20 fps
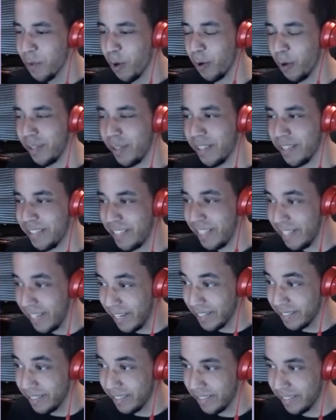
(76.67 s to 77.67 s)
holding the
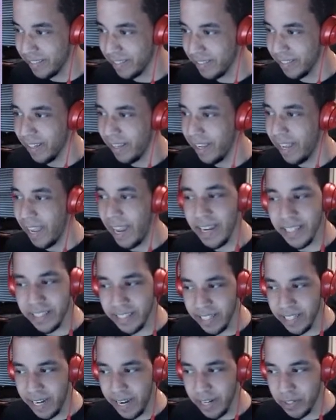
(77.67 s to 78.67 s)
Sea Incense,
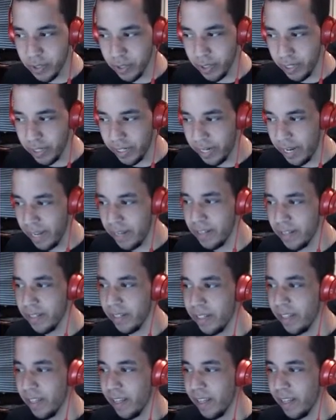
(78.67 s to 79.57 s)
Hasty Nature again,